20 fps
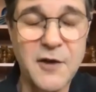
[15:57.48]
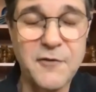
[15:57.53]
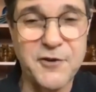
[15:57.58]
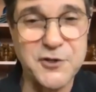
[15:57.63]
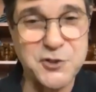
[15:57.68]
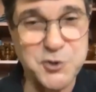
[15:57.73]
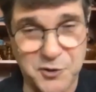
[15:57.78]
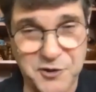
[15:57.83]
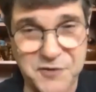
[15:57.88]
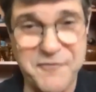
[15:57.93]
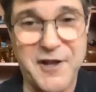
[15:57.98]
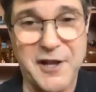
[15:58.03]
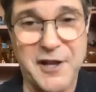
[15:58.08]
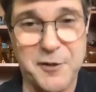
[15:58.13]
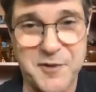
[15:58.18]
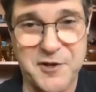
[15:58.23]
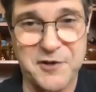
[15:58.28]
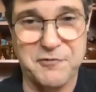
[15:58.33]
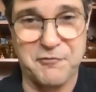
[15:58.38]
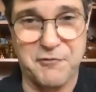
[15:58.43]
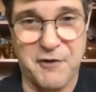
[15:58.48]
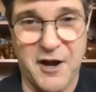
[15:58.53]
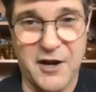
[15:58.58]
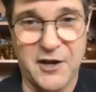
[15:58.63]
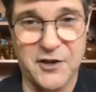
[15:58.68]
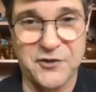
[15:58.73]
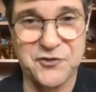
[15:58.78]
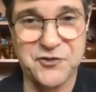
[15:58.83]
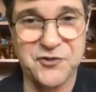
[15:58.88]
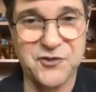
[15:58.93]
visual development
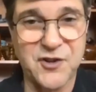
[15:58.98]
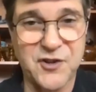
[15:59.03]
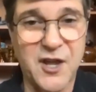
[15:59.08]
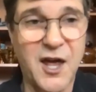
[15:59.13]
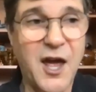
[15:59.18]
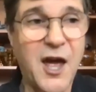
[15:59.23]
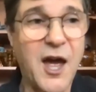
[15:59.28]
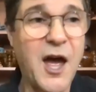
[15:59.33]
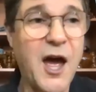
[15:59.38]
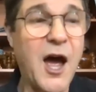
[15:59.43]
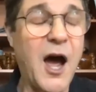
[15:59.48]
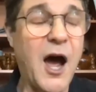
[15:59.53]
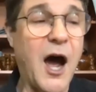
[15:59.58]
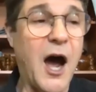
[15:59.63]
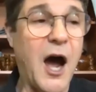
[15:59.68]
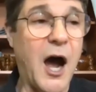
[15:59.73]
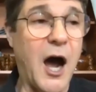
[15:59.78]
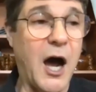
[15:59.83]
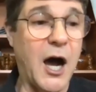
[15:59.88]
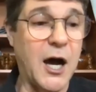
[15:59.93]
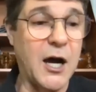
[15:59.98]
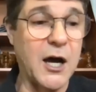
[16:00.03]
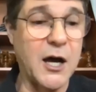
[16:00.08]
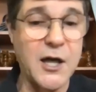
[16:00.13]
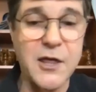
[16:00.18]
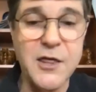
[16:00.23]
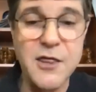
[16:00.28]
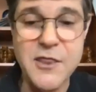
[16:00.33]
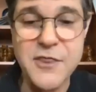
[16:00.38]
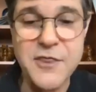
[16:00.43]
ranks,
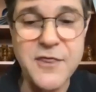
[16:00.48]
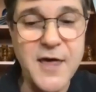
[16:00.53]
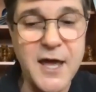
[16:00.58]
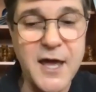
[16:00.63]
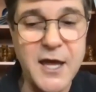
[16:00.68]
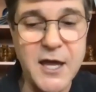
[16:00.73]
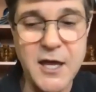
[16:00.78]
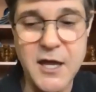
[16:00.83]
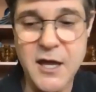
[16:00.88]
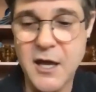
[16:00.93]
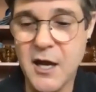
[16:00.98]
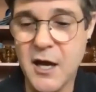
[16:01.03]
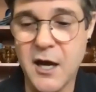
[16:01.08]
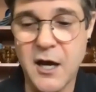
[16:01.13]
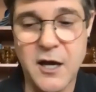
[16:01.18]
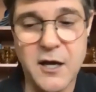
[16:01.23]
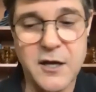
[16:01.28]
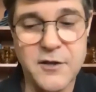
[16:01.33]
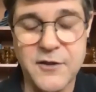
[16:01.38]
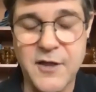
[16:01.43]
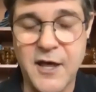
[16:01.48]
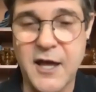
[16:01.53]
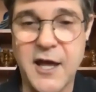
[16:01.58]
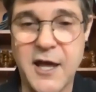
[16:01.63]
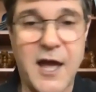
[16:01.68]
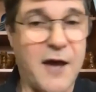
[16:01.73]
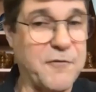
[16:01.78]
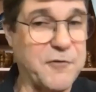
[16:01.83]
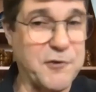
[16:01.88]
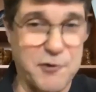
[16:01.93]
they
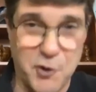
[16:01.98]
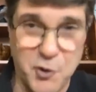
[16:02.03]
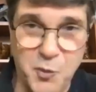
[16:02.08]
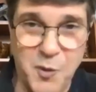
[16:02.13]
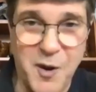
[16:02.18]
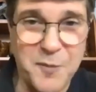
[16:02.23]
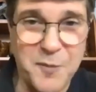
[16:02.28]
have their own